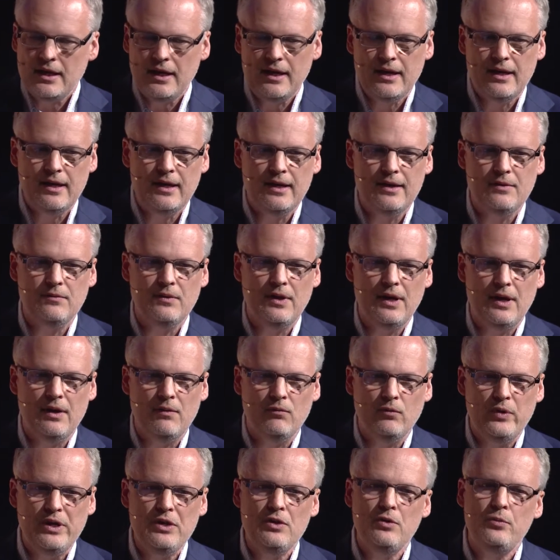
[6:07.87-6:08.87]

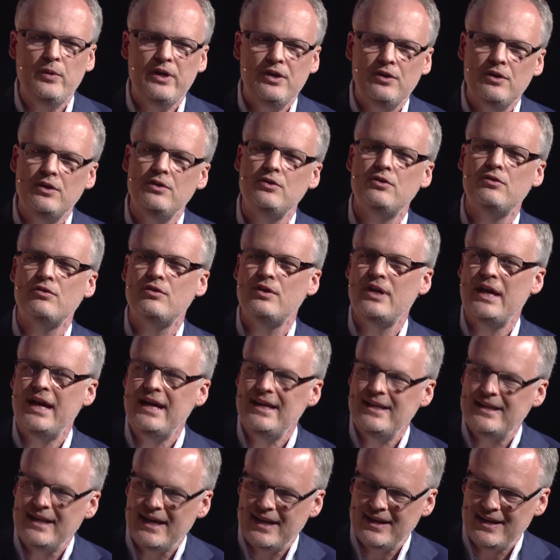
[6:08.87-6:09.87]
And we knew we couldn't
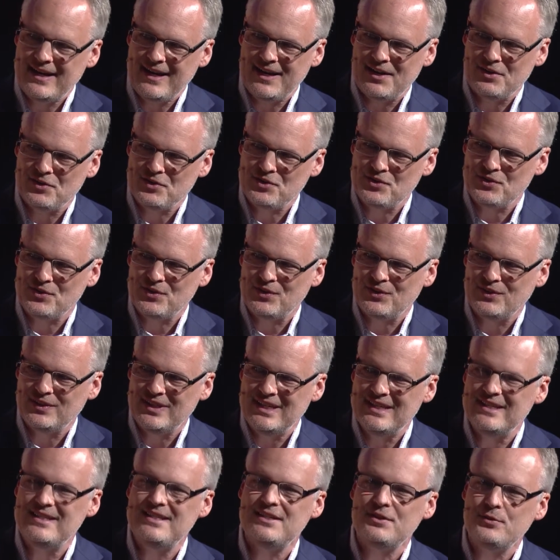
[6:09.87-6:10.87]
create that council
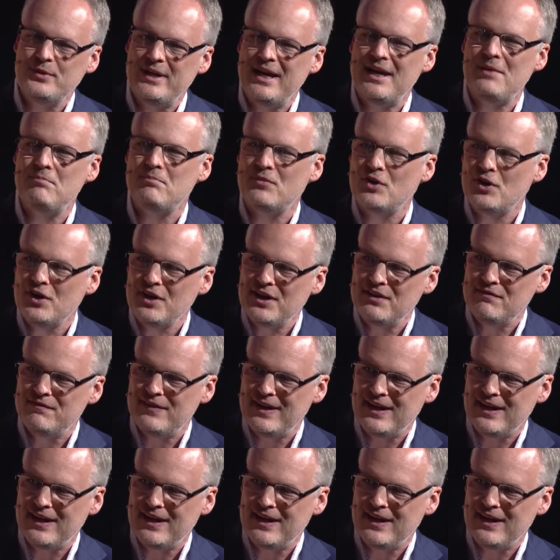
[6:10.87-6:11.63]
until we had market